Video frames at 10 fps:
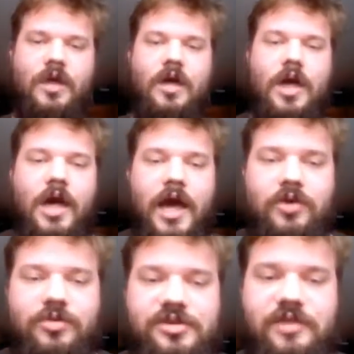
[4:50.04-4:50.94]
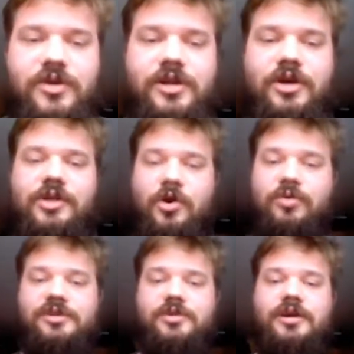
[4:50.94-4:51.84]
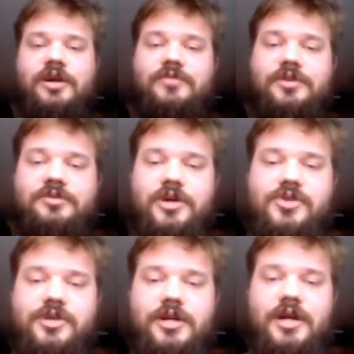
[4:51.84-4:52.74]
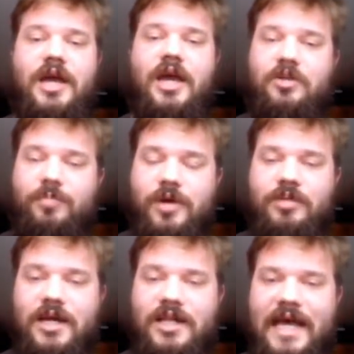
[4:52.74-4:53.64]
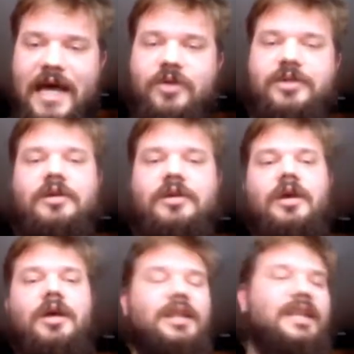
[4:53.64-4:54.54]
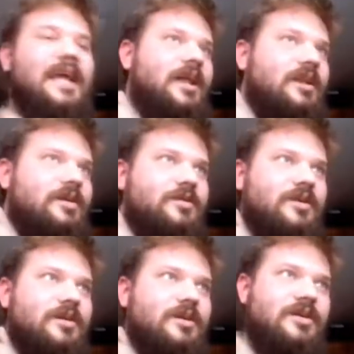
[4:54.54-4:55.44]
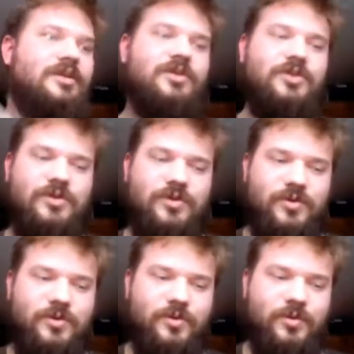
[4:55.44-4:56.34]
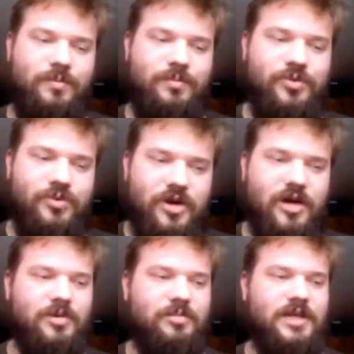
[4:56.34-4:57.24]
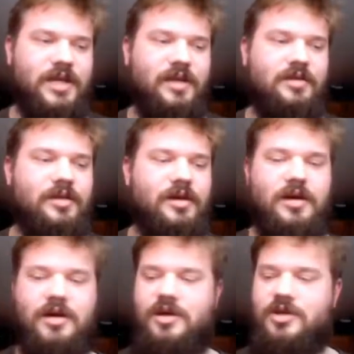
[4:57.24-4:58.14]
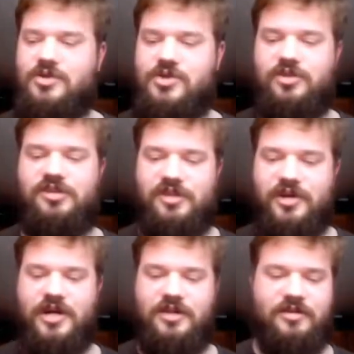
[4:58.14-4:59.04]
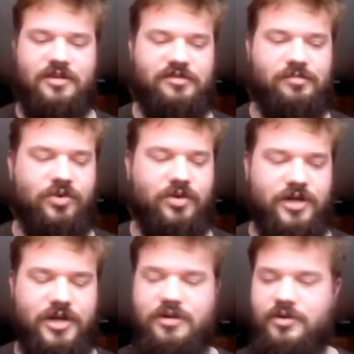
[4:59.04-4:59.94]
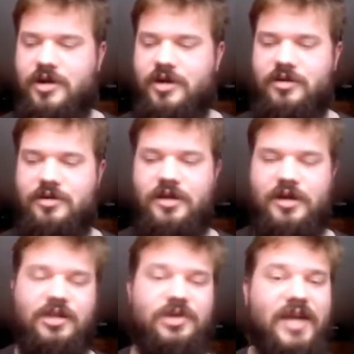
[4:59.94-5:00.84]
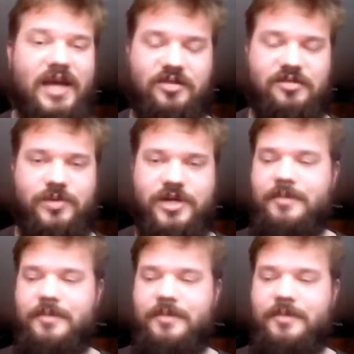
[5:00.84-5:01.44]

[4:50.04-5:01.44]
And also, if you don't host your infrastructure in the public cloud, then you probably should start smaller or look elsewhere.